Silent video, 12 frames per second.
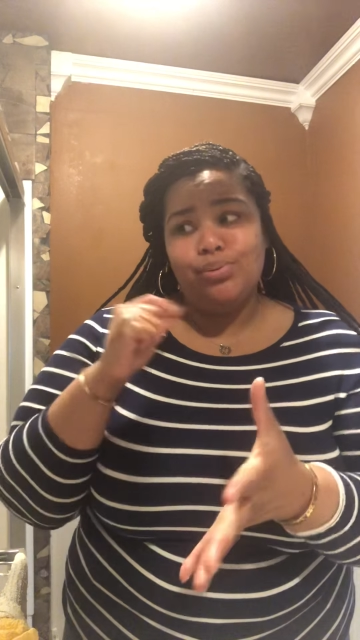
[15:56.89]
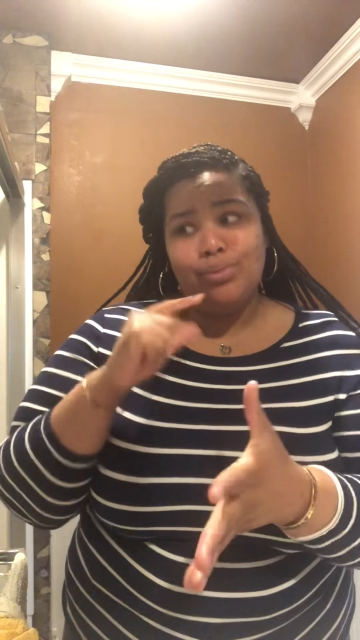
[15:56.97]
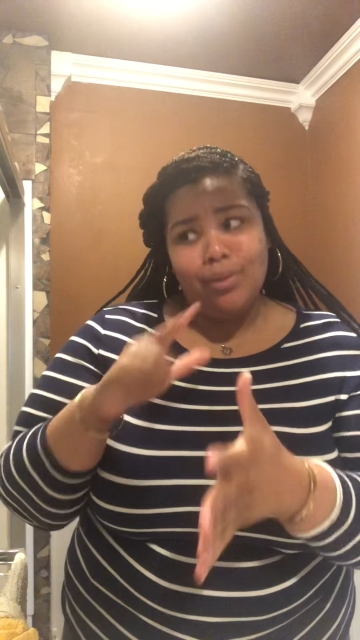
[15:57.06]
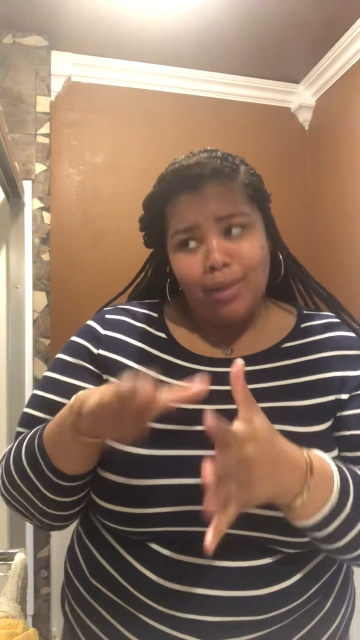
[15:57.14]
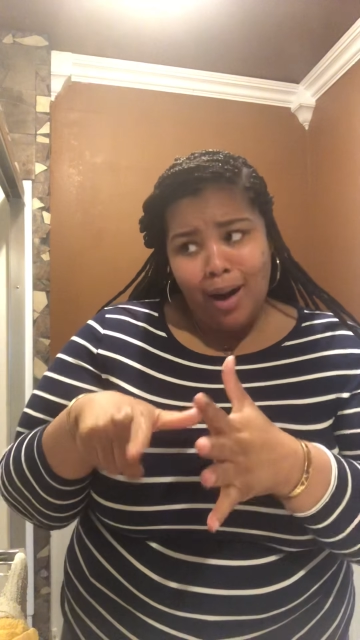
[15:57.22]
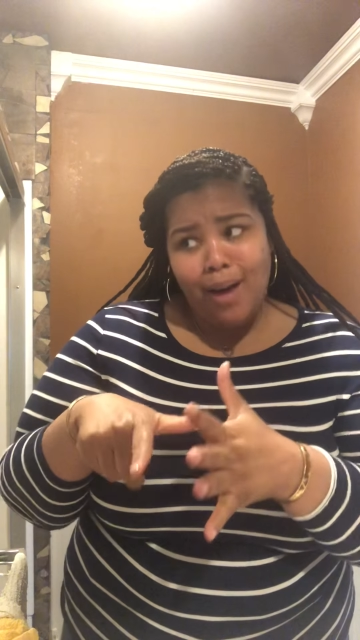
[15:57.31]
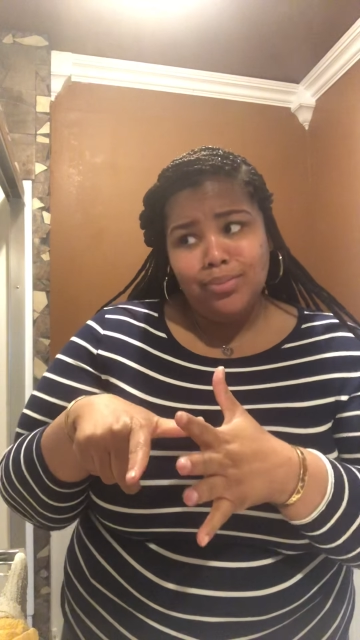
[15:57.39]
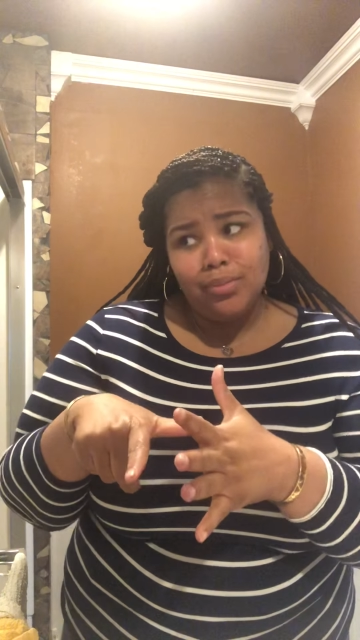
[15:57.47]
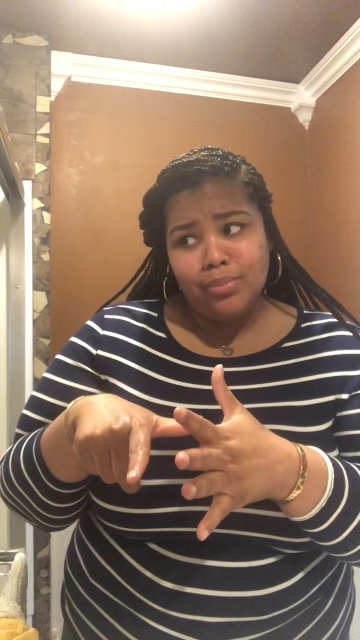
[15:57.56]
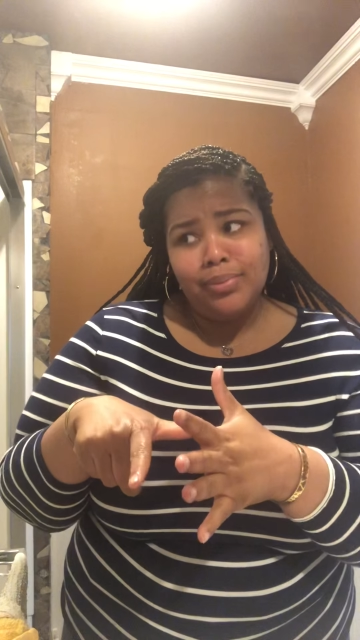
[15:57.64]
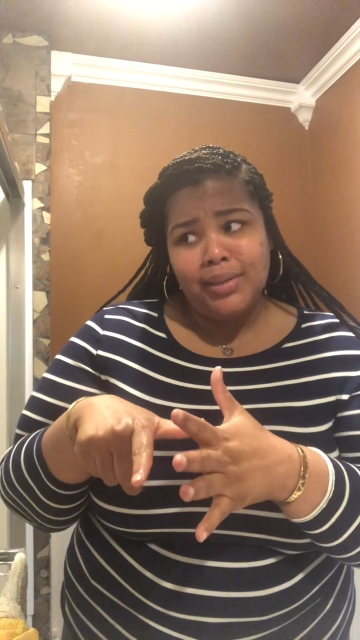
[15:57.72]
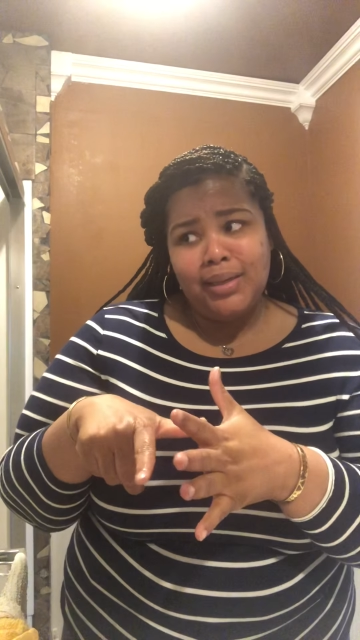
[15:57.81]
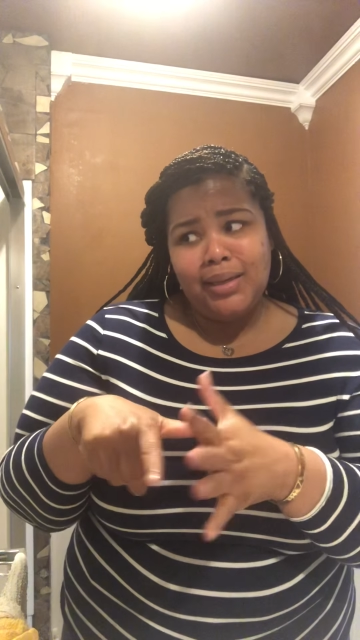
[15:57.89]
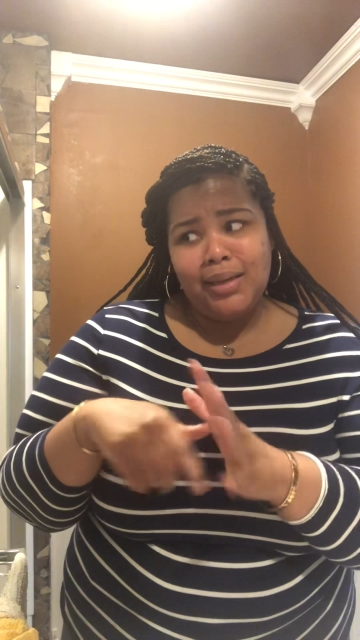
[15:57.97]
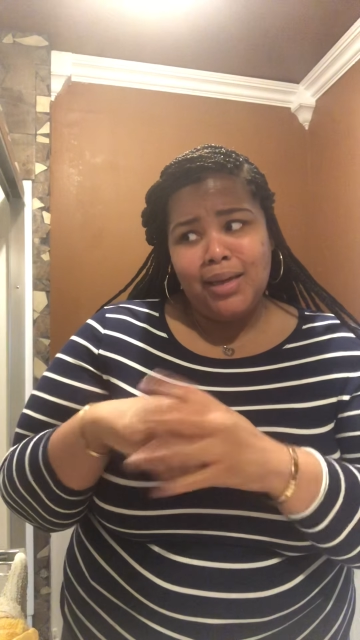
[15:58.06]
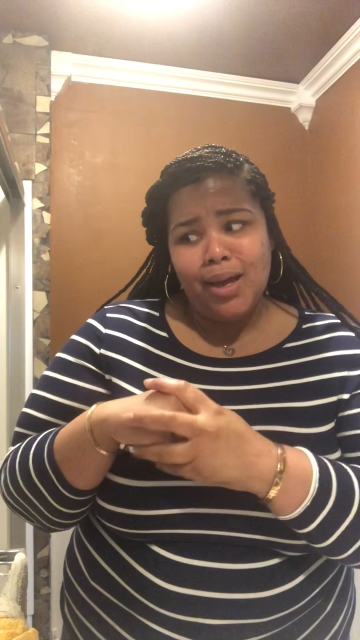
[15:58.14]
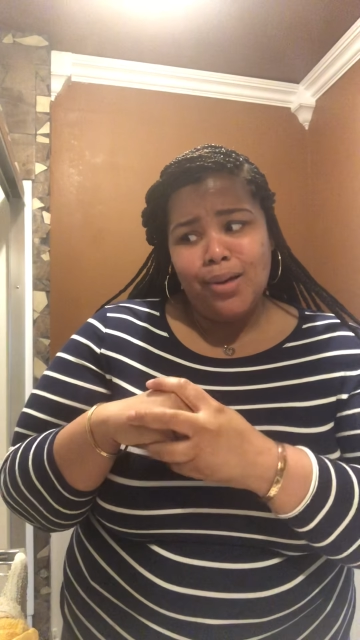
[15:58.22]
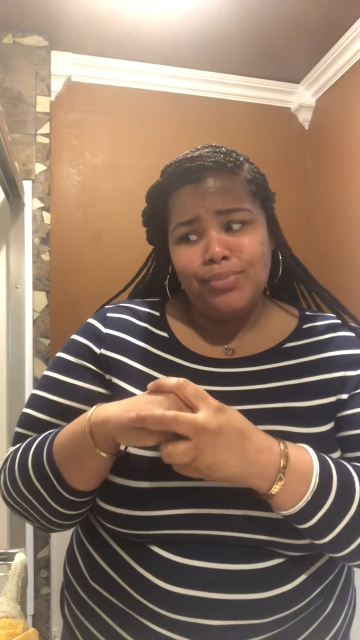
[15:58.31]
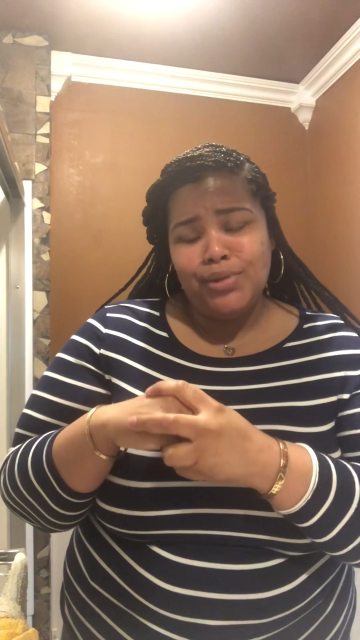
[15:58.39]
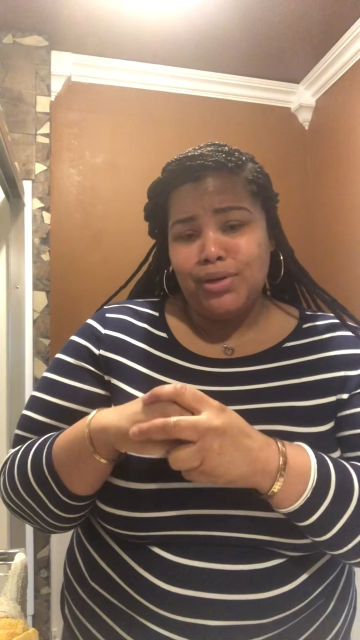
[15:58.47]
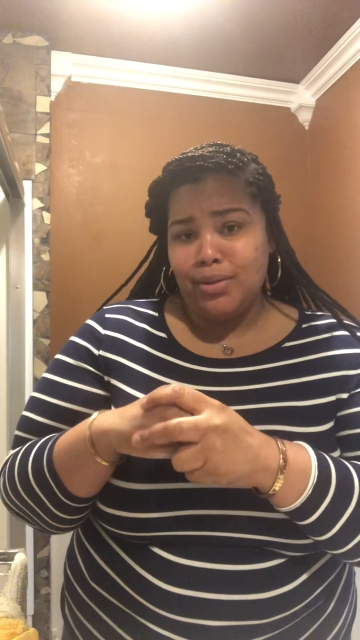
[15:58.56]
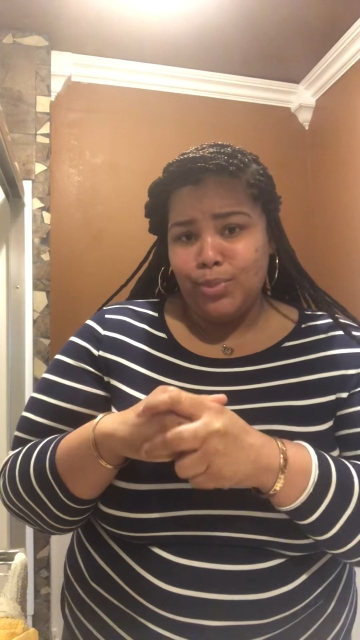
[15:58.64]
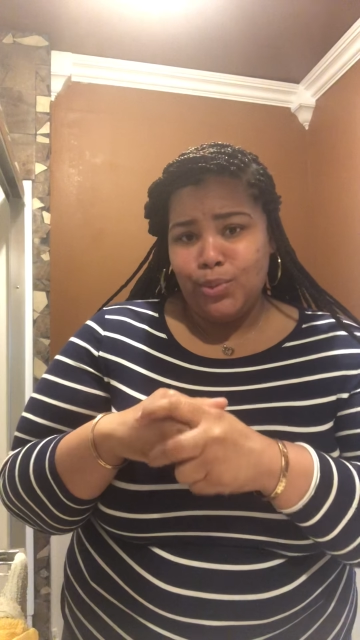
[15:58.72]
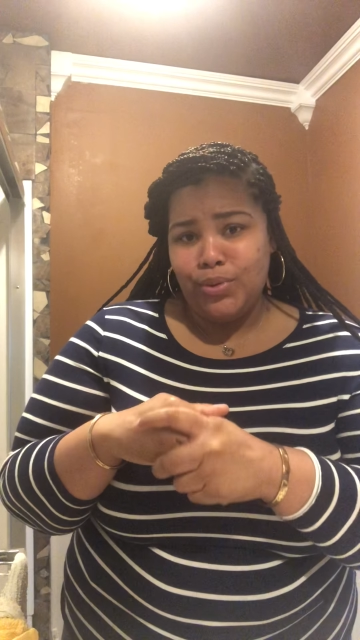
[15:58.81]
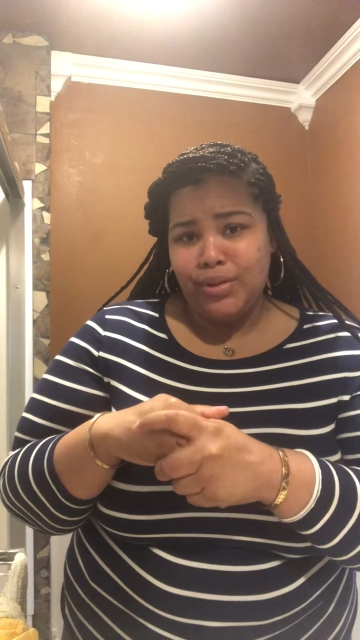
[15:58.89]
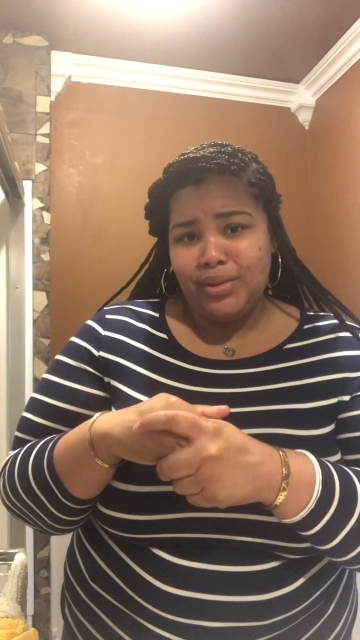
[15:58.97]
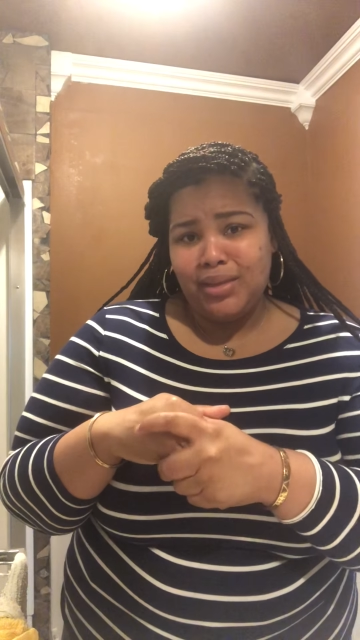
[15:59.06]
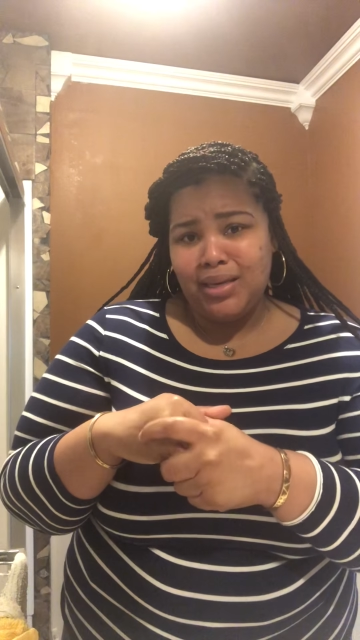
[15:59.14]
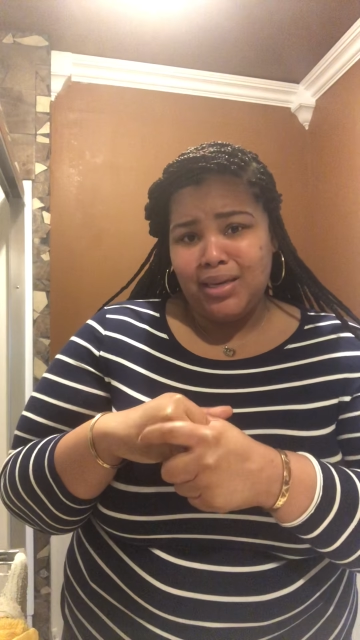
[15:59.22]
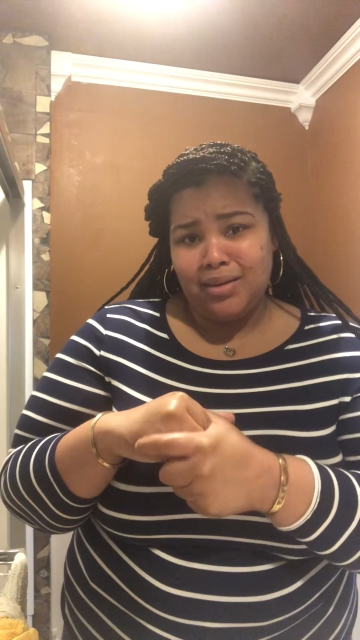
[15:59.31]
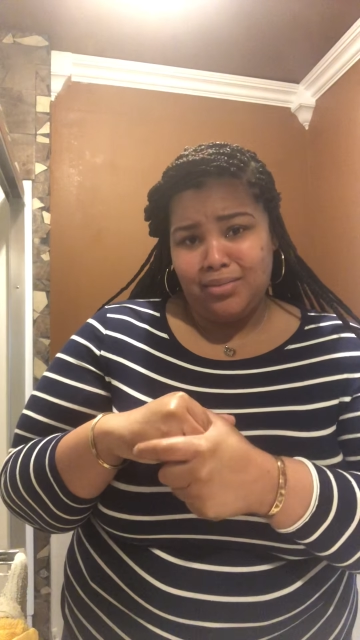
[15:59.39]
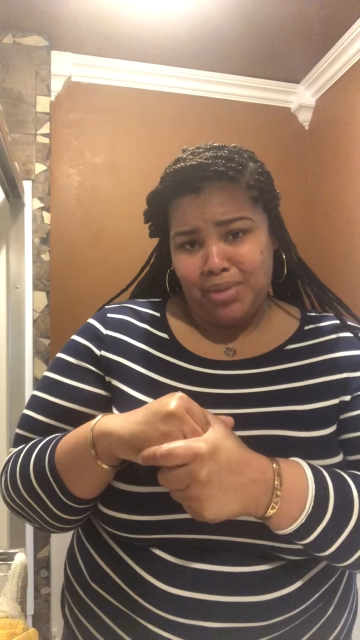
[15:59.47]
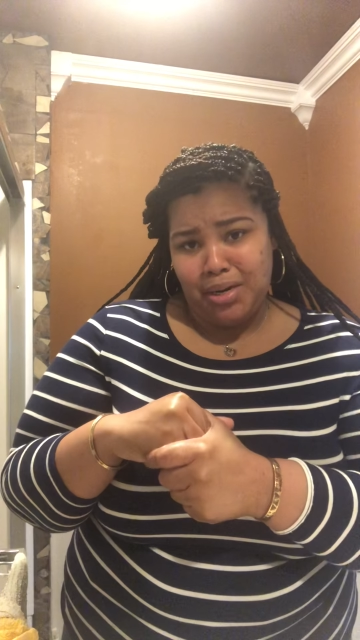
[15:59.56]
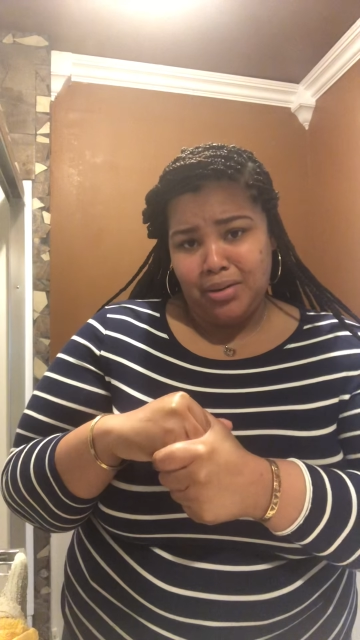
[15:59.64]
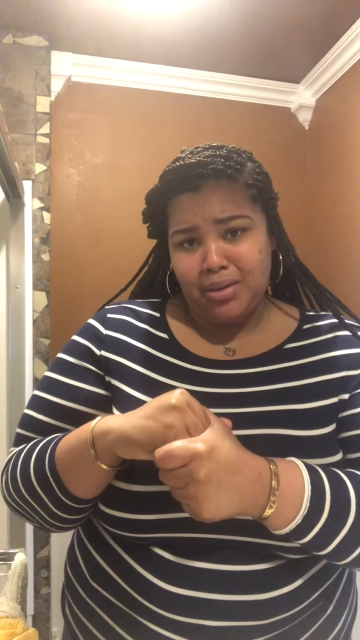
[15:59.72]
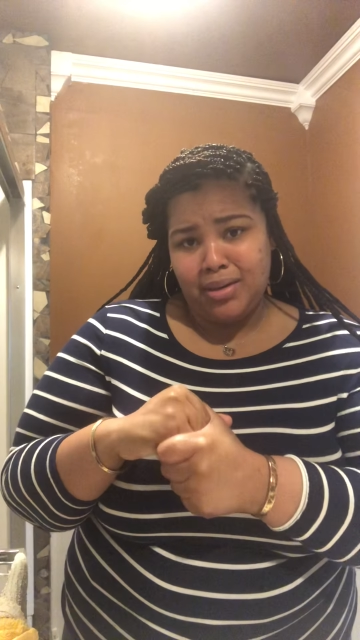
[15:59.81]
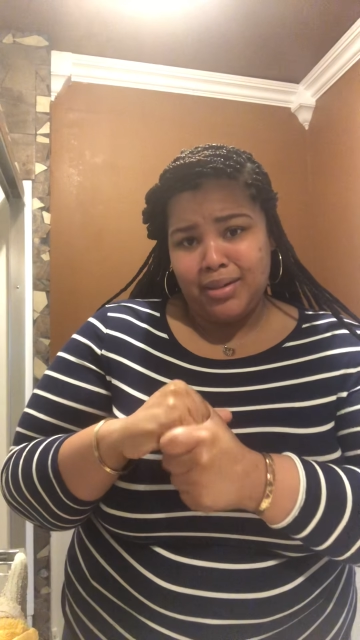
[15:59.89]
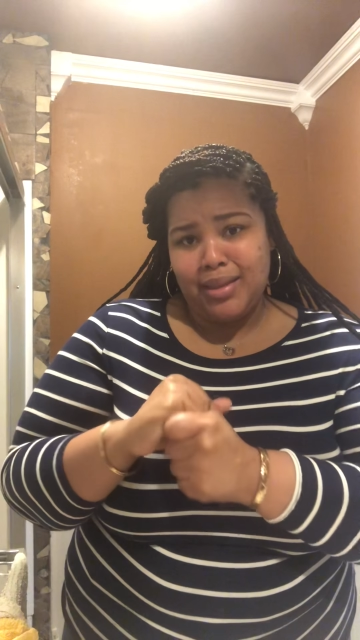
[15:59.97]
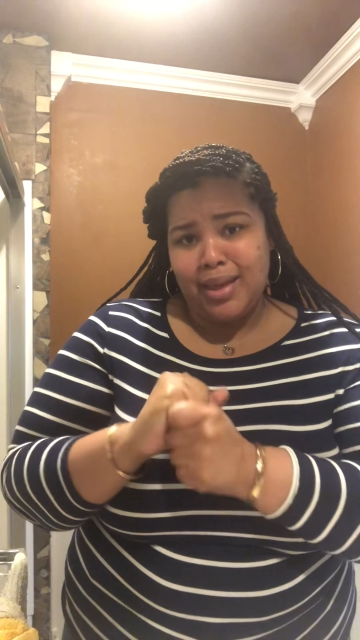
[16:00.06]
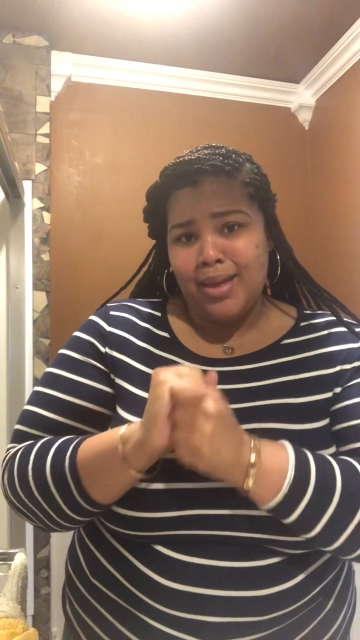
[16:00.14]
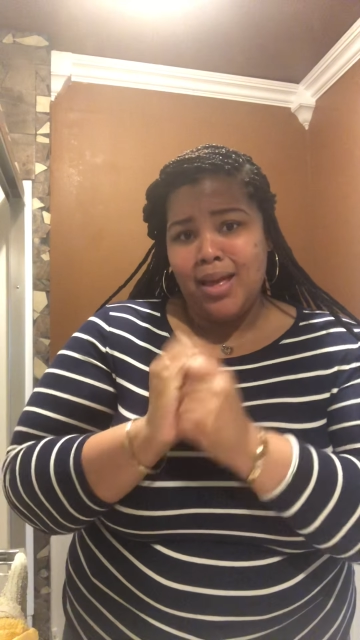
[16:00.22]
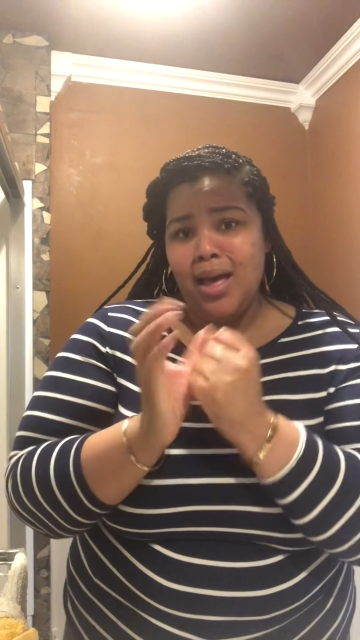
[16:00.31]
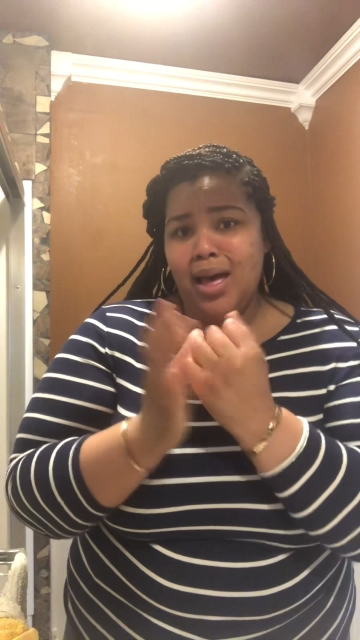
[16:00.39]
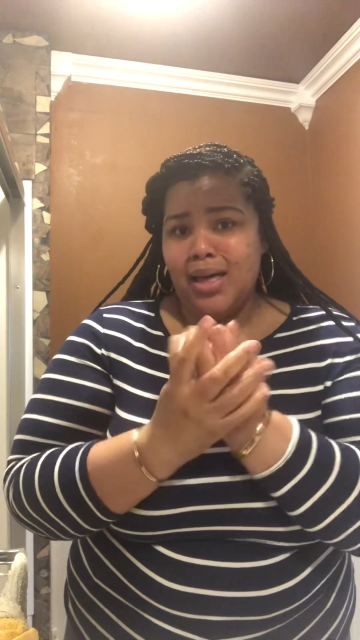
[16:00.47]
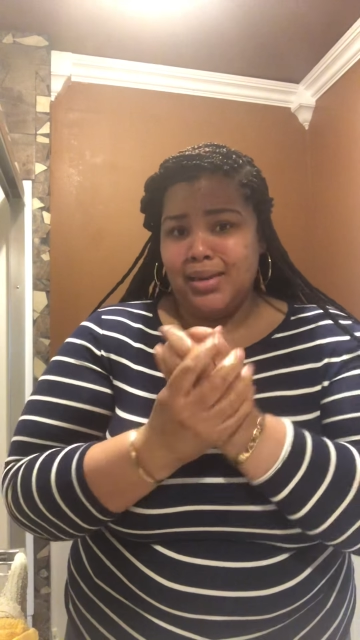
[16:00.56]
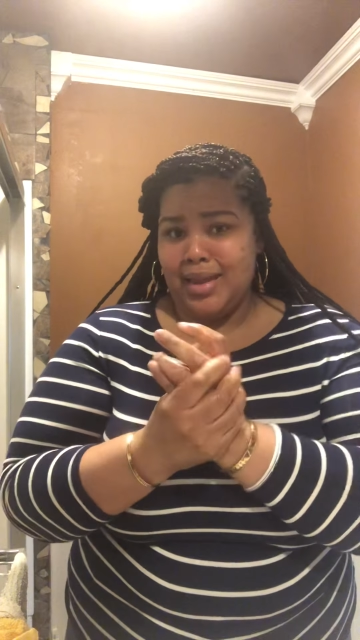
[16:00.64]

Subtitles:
probably the number one thing in America that a